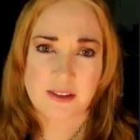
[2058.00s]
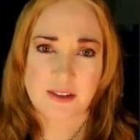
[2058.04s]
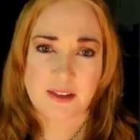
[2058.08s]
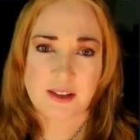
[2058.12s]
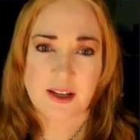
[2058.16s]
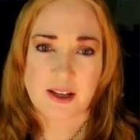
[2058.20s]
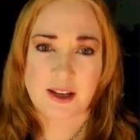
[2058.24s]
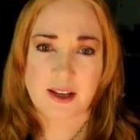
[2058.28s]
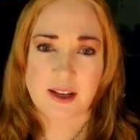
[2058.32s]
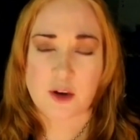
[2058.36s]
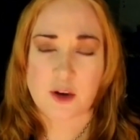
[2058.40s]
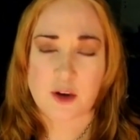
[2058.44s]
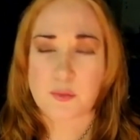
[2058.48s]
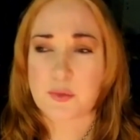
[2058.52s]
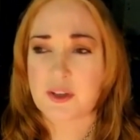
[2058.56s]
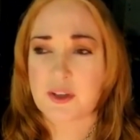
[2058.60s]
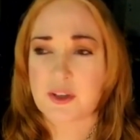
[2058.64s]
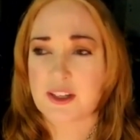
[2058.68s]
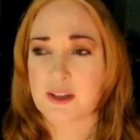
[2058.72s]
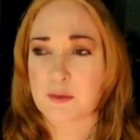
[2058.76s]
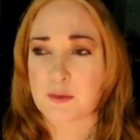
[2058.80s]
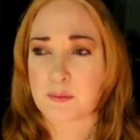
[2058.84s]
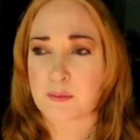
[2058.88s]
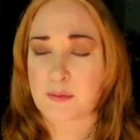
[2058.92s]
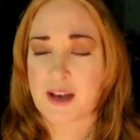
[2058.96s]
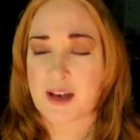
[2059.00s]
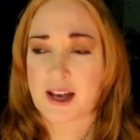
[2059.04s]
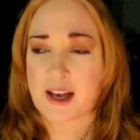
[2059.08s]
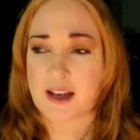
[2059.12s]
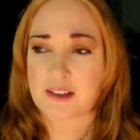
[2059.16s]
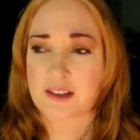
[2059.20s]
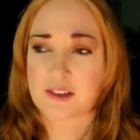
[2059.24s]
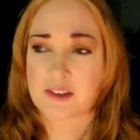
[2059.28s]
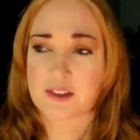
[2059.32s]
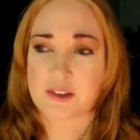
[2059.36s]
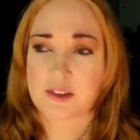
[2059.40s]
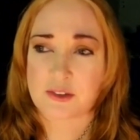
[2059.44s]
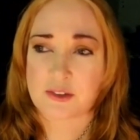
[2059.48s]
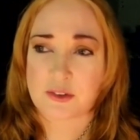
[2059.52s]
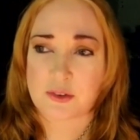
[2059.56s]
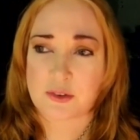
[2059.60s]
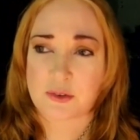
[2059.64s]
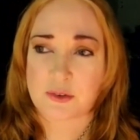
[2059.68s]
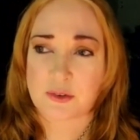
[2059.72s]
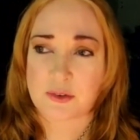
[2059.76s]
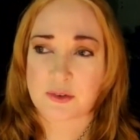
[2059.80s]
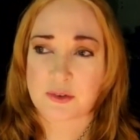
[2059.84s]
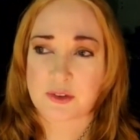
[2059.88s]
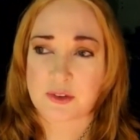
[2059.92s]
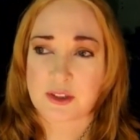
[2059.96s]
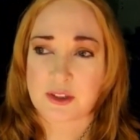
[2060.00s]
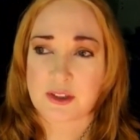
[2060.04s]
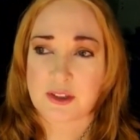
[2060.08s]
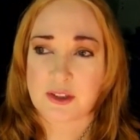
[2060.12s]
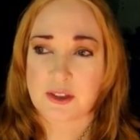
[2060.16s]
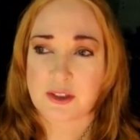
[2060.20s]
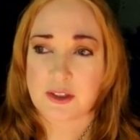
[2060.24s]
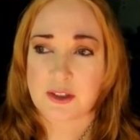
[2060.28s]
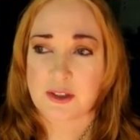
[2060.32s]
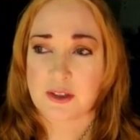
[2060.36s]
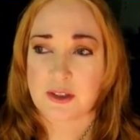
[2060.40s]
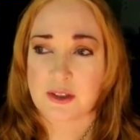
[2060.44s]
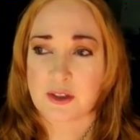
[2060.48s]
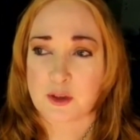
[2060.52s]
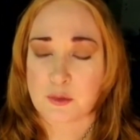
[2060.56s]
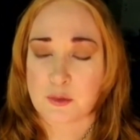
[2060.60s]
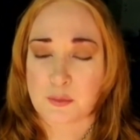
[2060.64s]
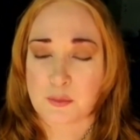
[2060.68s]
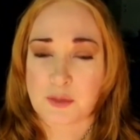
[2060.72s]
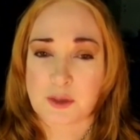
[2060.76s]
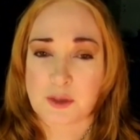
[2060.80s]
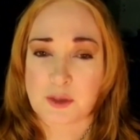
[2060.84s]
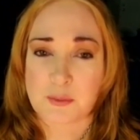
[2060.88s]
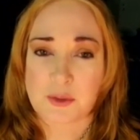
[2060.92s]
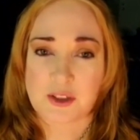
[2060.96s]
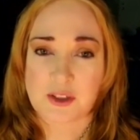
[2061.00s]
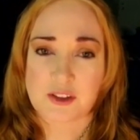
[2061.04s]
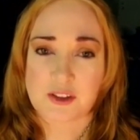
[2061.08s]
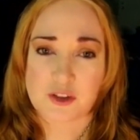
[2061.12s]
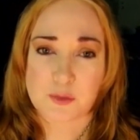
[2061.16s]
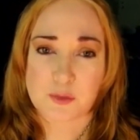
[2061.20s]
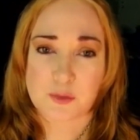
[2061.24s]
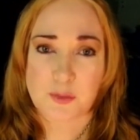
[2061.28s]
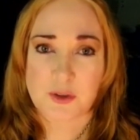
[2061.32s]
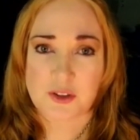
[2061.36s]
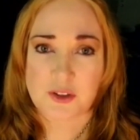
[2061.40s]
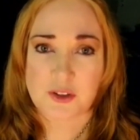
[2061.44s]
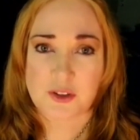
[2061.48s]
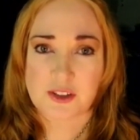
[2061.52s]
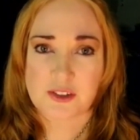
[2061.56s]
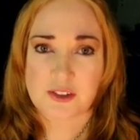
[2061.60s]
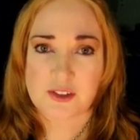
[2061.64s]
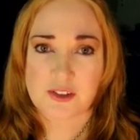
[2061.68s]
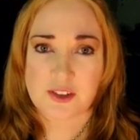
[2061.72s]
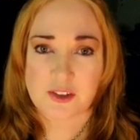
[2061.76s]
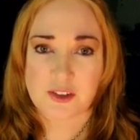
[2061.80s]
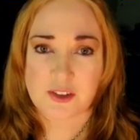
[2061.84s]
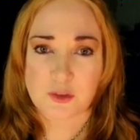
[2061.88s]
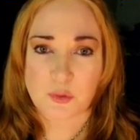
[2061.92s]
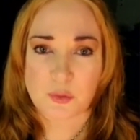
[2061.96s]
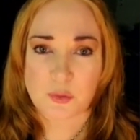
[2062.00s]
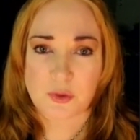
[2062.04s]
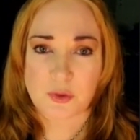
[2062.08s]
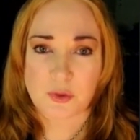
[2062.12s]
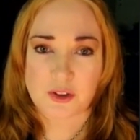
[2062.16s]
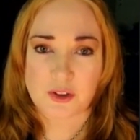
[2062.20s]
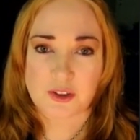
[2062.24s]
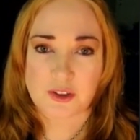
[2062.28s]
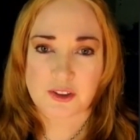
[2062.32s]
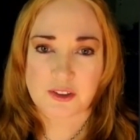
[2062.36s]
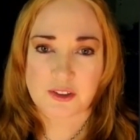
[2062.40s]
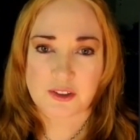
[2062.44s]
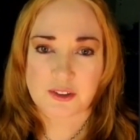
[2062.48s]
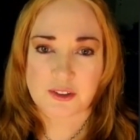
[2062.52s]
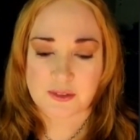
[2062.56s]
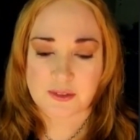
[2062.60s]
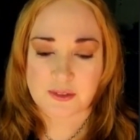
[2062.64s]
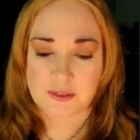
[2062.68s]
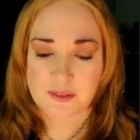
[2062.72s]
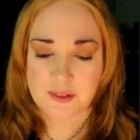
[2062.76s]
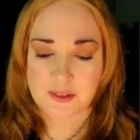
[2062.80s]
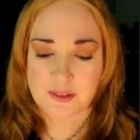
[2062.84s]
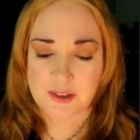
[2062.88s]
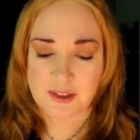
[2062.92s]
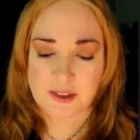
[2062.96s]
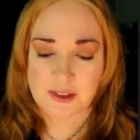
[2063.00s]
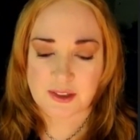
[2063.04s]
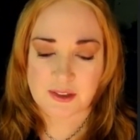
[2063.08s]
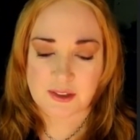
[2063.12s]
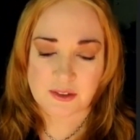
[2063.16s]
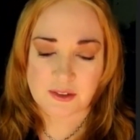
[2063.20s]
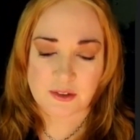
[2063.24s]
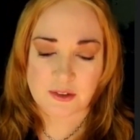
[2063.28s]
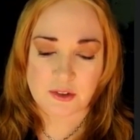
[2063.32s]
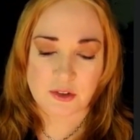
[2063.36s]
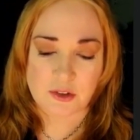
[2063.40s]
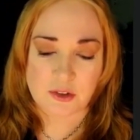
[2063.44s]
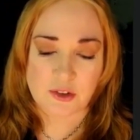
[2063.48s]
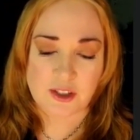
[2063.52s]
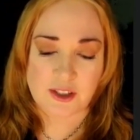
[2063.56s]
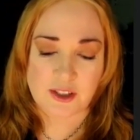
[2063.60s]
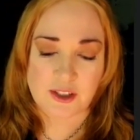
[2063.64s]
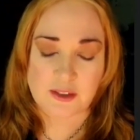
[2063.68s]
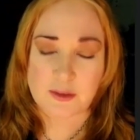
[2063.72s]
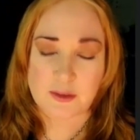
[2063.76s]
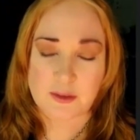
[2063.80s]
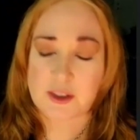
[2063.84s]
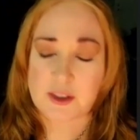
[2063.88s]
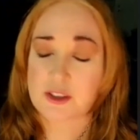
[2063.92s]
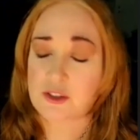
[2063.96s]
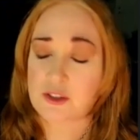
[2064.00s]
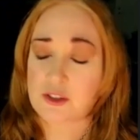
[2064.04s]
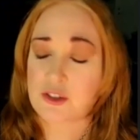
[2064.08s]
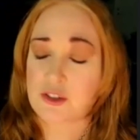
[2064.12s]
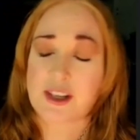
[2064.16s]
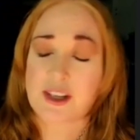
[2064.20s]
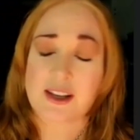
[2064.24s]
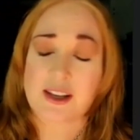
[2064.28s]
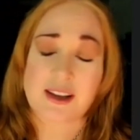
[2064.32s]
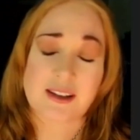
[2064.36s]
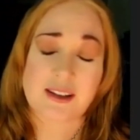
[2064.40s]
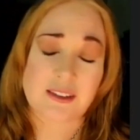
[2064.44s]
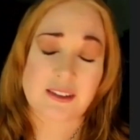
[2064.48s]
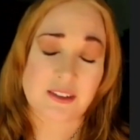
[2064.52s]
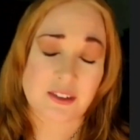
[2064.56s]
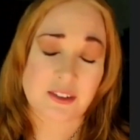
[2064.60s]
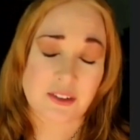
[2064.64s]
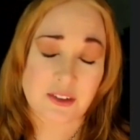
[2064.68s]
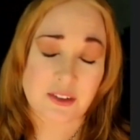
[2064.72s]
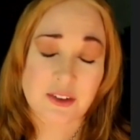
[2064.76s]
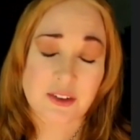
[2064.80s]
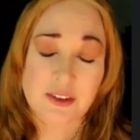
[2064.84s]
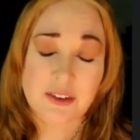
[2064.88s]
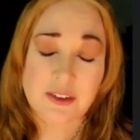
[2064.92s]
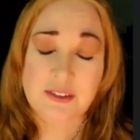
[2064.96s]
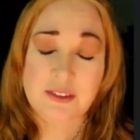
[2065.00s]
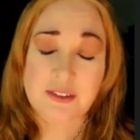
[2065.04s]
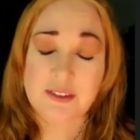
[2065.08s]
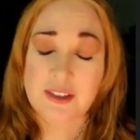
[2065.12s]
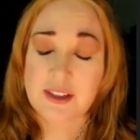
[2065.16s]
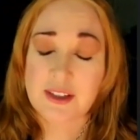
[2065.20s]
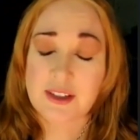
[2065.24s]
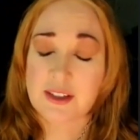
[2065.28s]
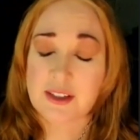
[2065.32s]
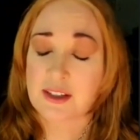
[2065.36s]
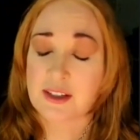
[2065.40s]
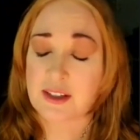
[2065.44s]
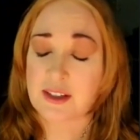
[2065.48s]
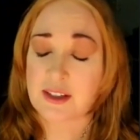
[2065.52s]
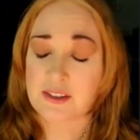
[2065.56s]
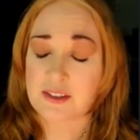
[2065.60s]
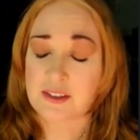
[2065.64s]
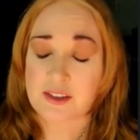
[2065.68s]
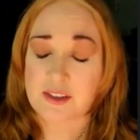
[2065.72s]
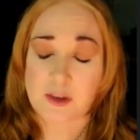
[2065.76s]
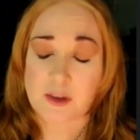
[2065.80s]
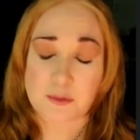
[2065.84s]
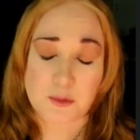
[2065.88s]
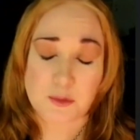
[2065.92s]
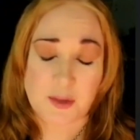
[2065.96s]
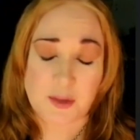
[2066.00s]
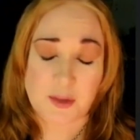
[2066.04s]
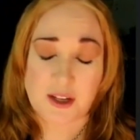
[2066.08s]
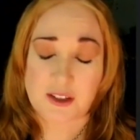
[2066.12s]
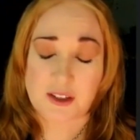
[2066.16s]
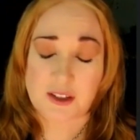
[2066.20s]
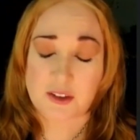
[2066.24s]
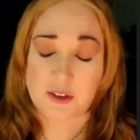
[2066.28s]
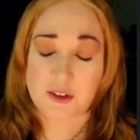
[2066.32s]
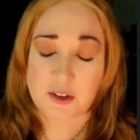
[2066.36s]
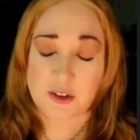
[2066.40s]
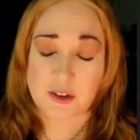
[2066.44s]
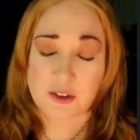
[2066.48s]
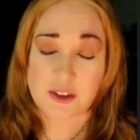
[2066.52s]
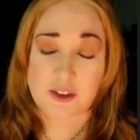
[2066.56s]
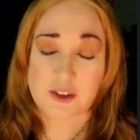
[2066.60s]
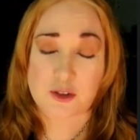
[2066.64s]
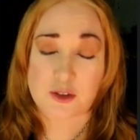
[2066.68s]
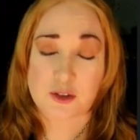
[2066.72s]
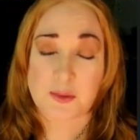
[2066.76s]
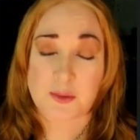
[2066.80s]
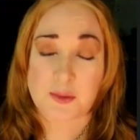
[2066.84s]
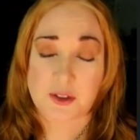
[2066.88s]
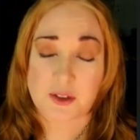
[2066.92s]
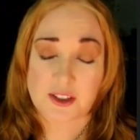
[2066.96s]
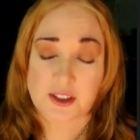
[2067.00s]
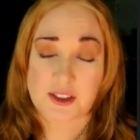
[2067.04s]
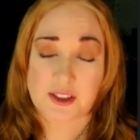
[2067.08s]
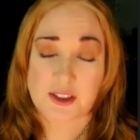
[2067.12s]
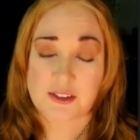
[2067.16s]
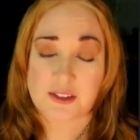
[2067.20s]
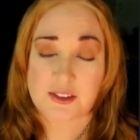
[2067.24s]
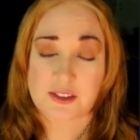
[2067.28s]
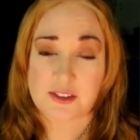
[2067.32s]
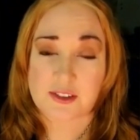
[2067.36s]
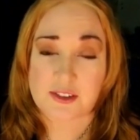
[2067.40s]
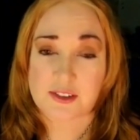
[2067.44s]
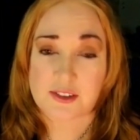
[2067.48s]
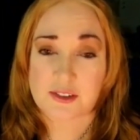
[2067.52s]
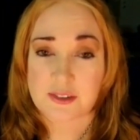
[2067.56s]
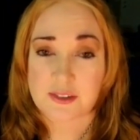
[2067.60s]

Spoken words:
I hope we can get back to people experiencing the world and learning, because you can't learn except by your own experience.